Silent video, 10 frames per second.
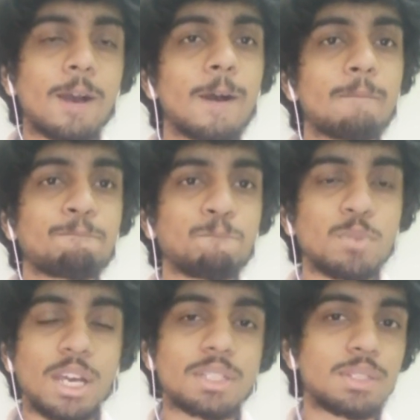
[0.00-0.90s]
um,
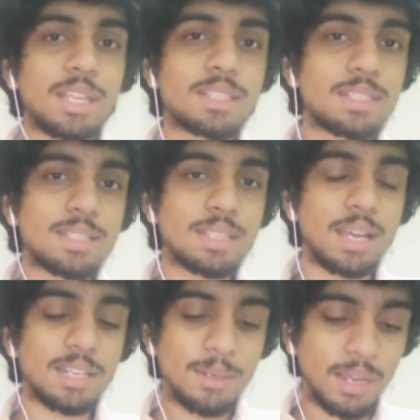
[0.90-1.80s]
mm-hmm. yeah so
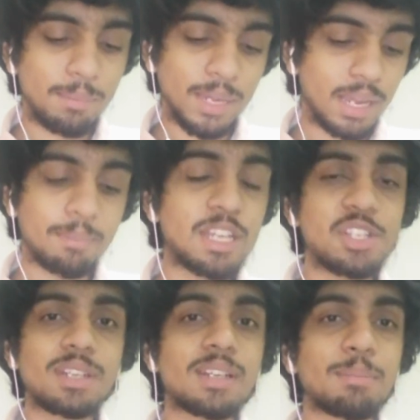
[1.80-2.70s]
that's i did uh, my i
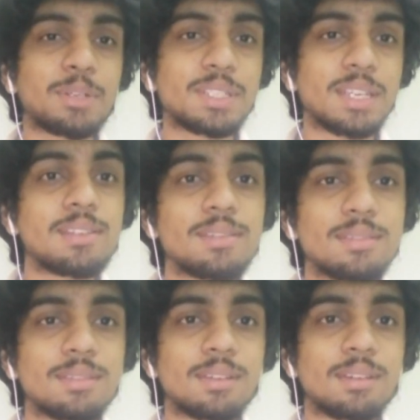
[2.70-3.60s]
majored in computer
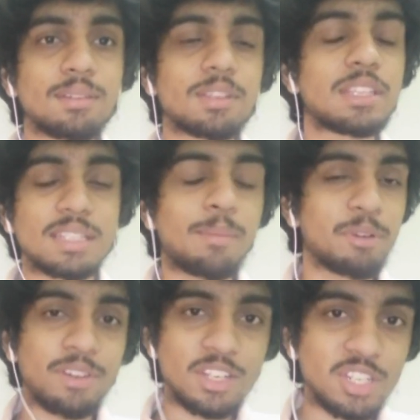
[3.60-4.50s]
science uh, so it's
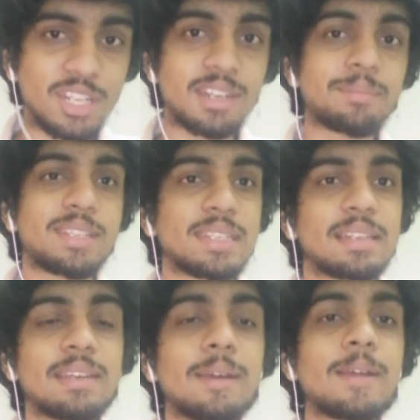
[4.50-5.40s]
computer engineering
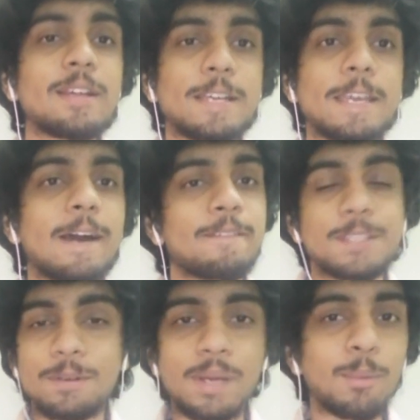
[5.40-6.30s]
basically yeah
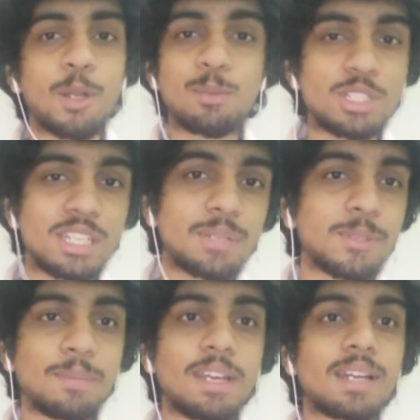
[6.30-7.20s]
so i'm almost
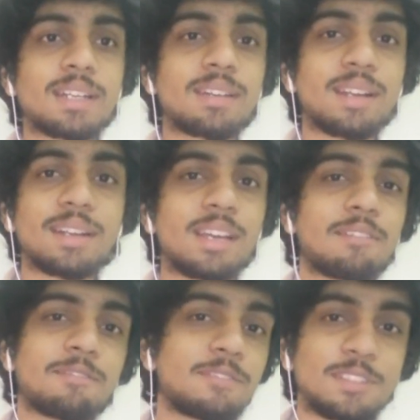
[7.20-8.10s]
done with my undergrad i
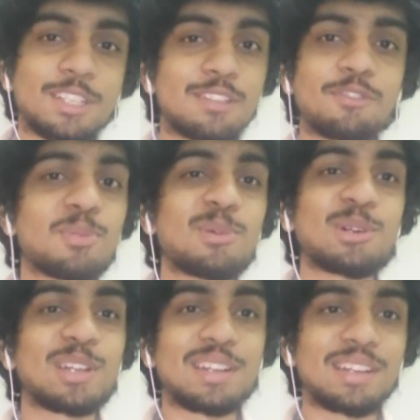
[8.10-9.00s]
have just a few
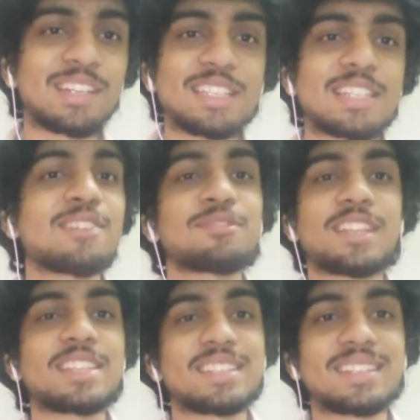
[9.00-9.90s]
more days
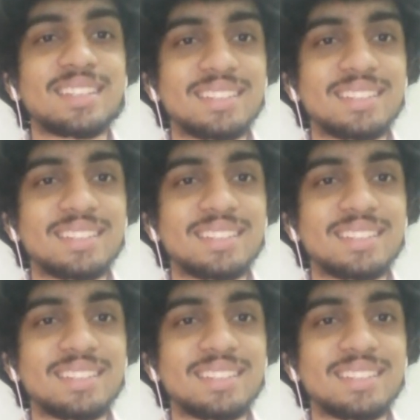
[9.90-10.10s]
left that's it